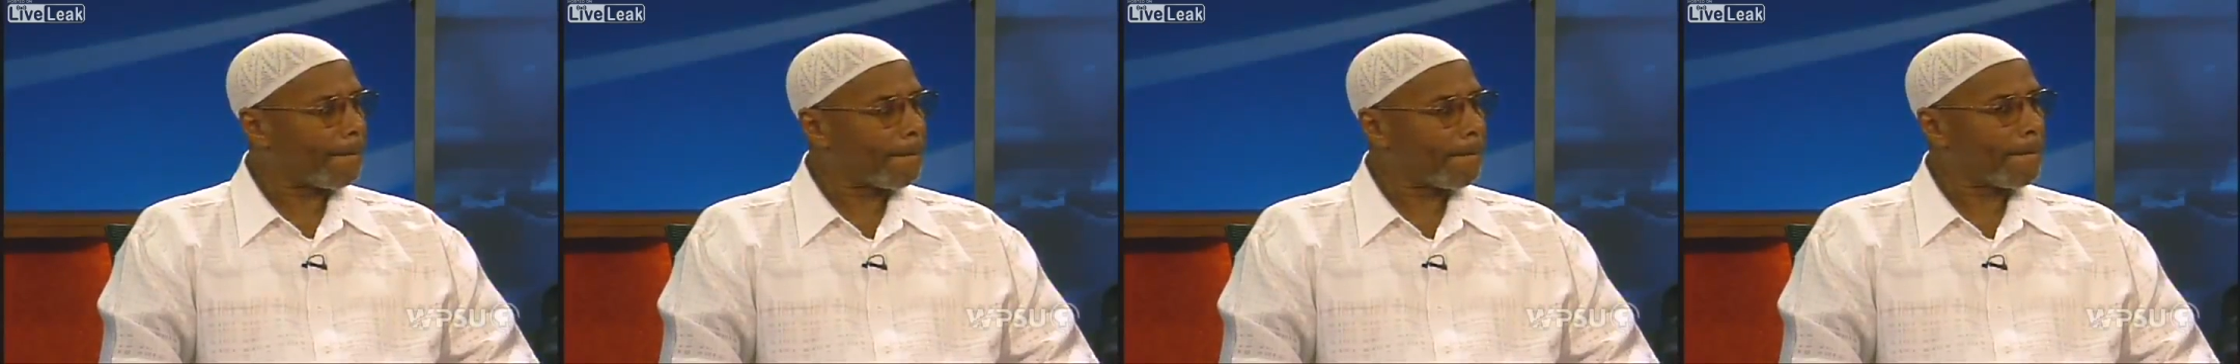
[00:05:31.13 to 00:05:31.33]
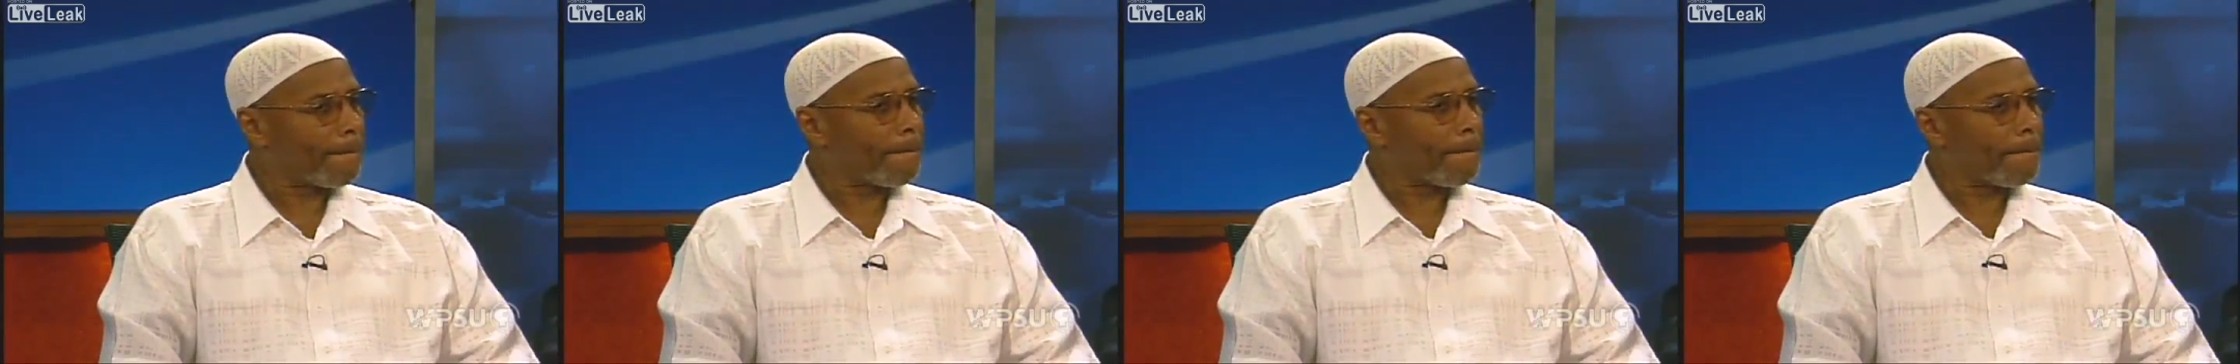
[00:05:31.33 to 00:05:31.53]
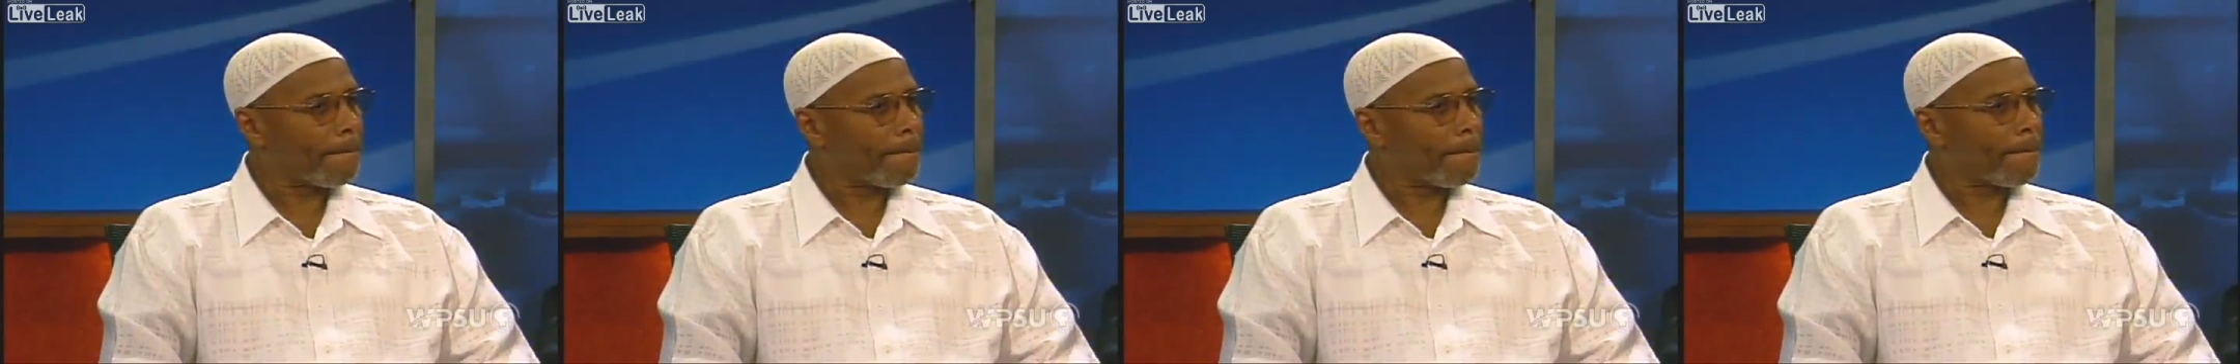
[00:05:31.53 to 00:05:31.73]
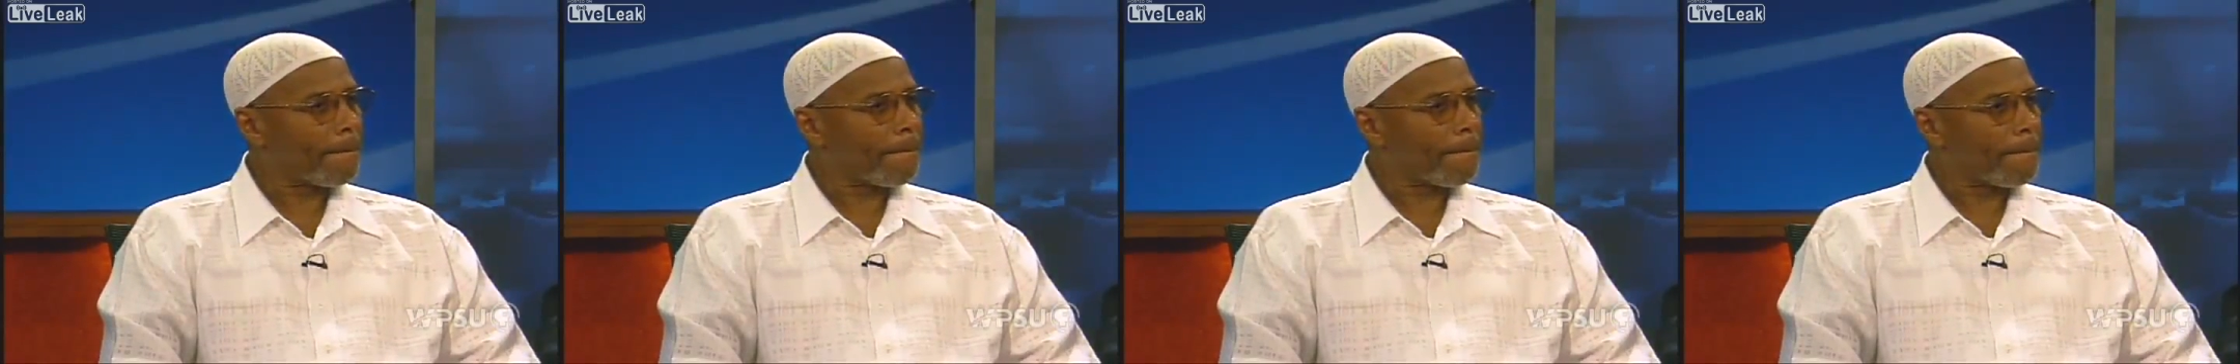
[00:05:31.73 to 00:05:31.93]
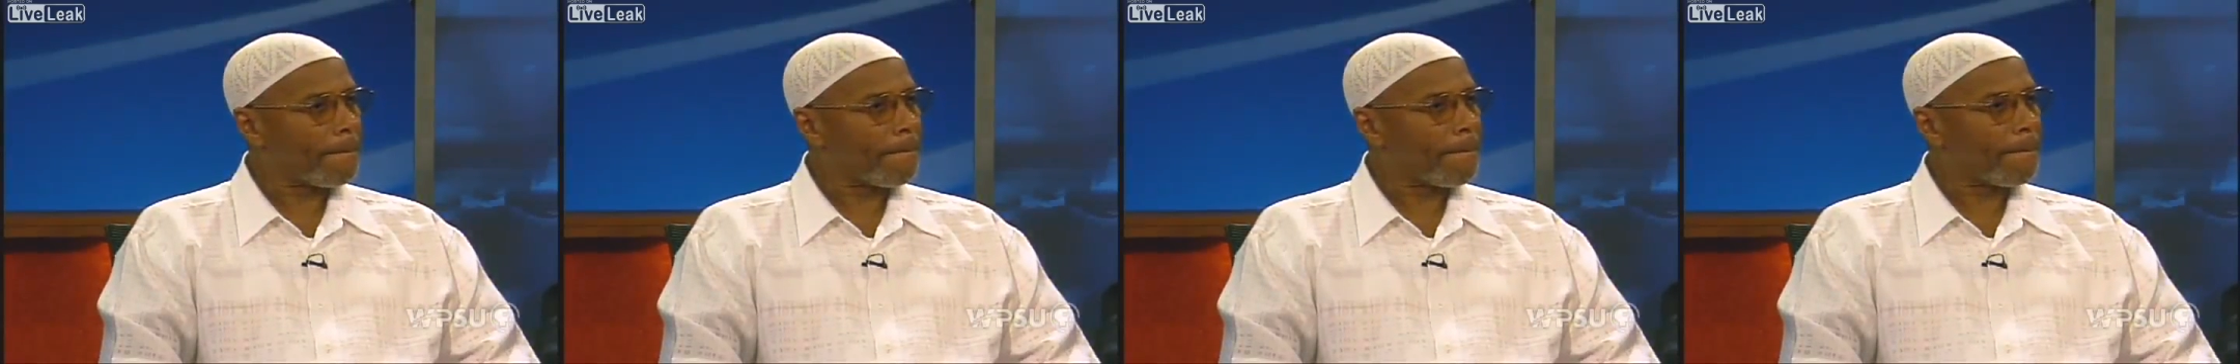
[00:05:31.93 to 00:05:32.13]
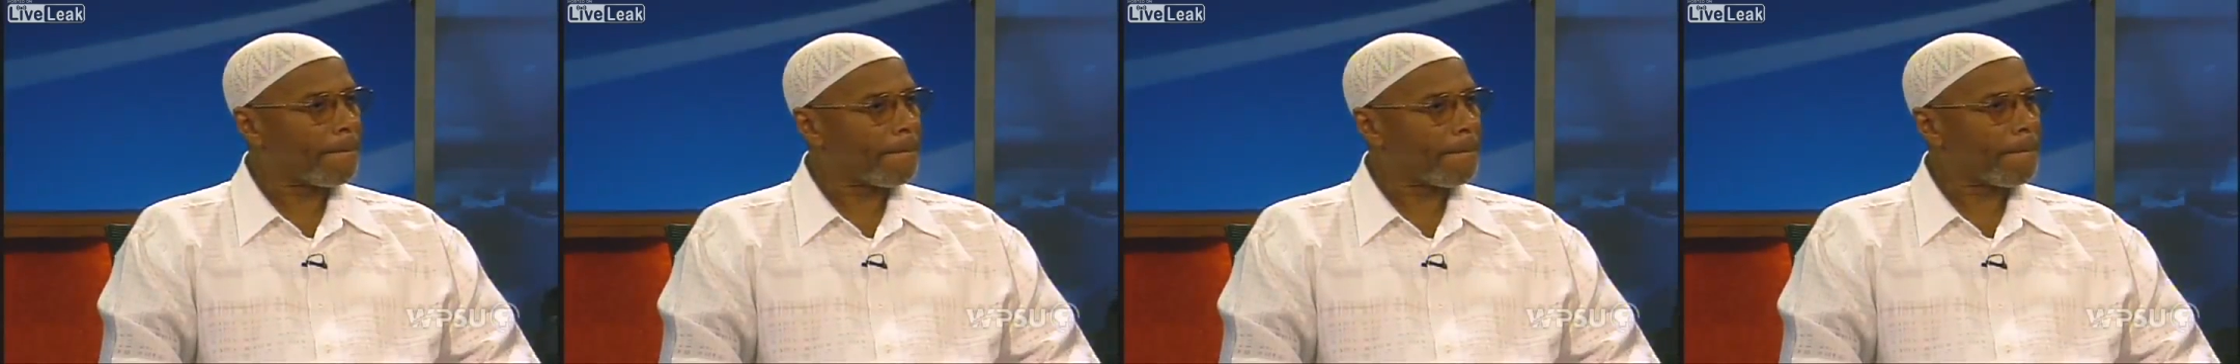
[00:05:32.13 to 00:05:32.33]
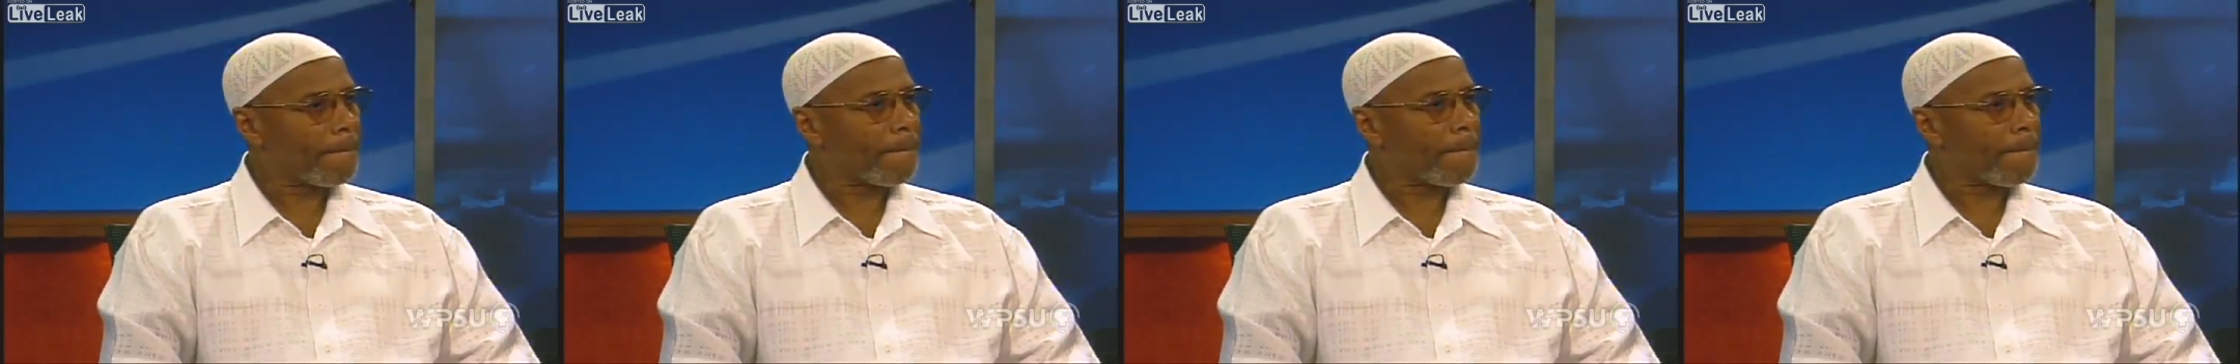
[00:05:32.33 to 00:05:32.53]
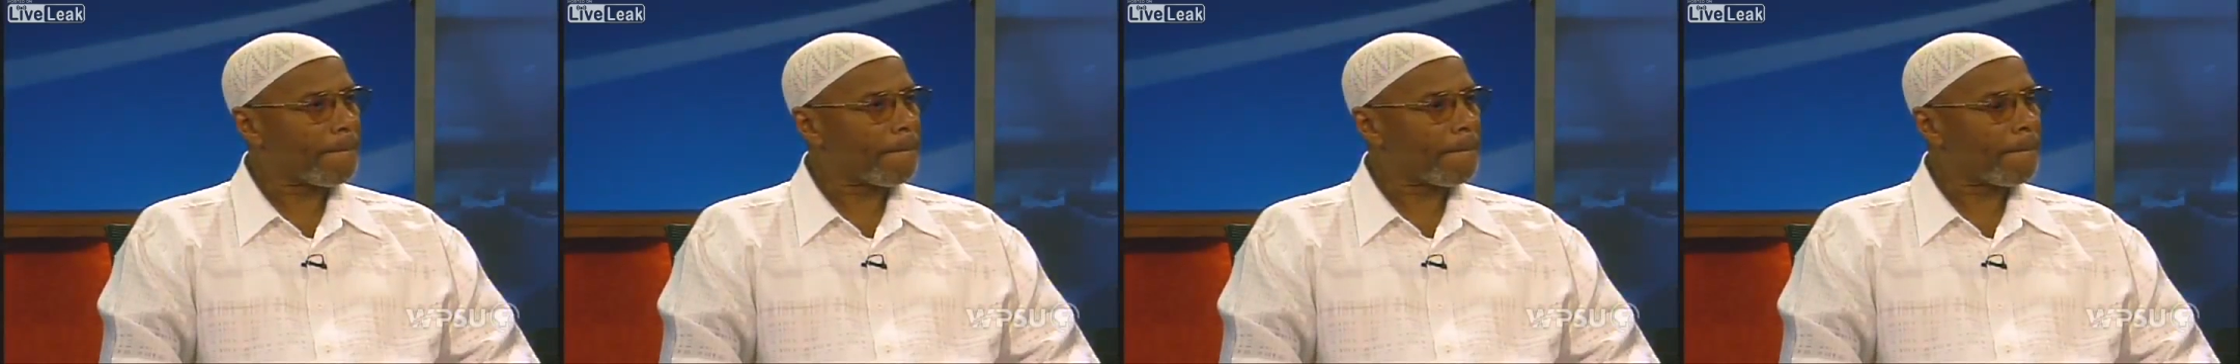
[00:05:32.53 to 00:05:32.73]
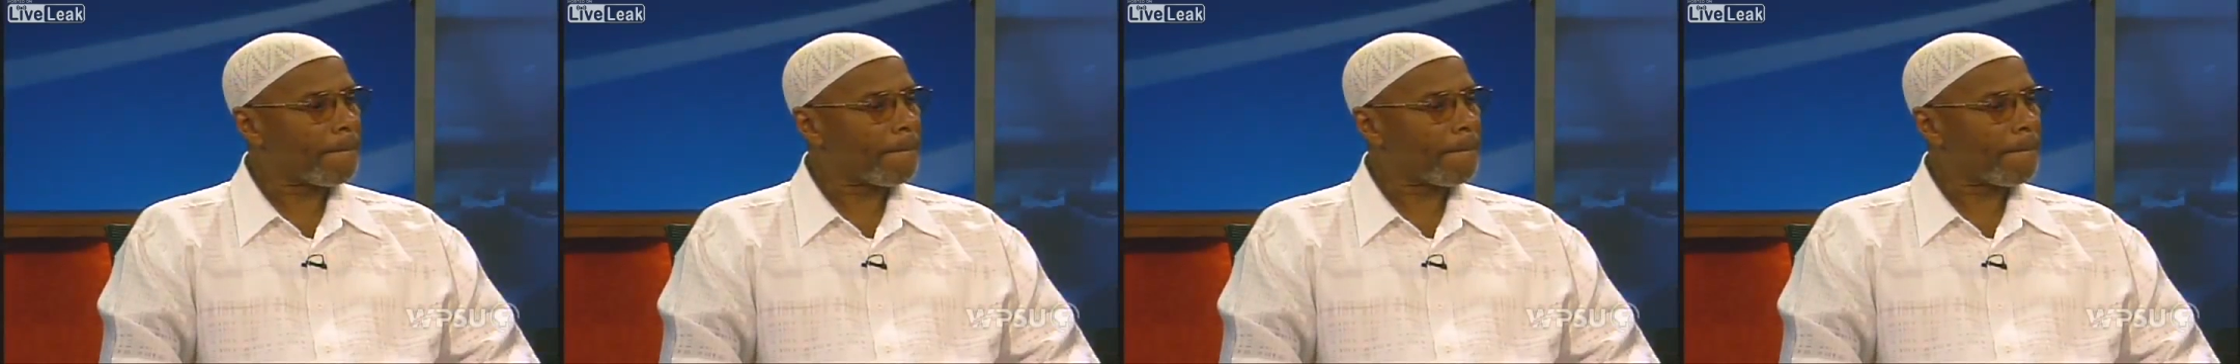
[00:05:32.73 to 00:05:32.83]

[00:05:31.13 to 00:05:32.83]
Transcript: like guinea pigs. They weren't told